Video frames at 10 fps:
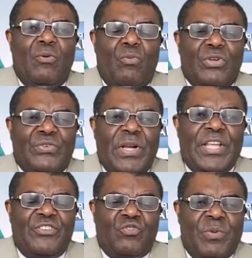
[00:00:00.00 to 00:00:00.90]
was
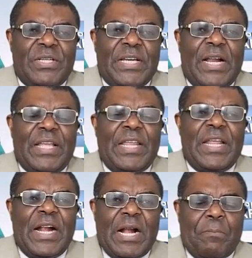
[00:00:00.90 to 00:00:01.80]
really instrumental in
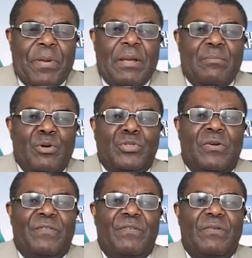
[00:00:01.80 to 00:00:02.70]
helping most
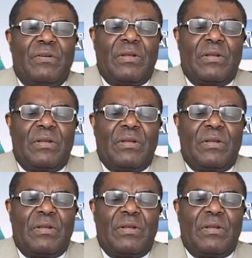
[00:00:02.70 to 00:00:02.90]
of